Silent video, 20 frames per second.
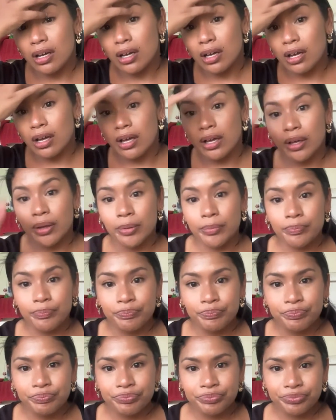
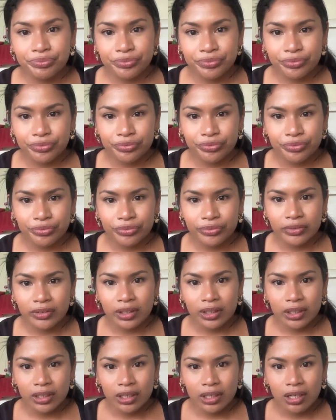
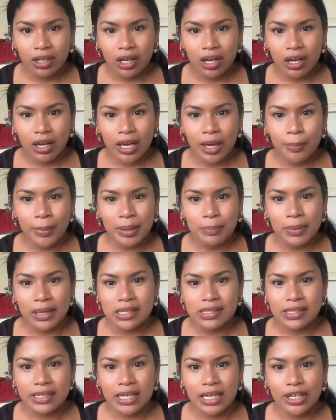Am I
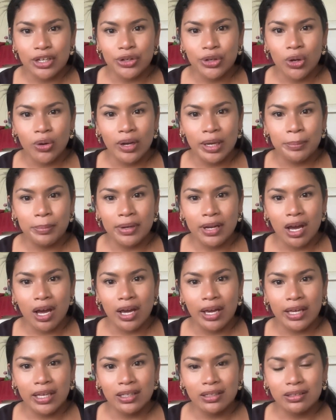Mexican? No, I'm
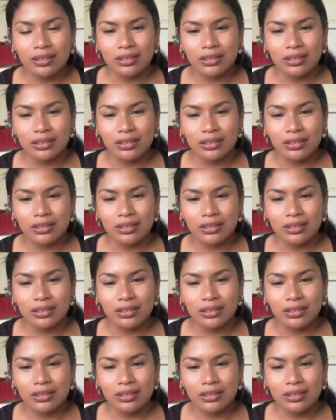not.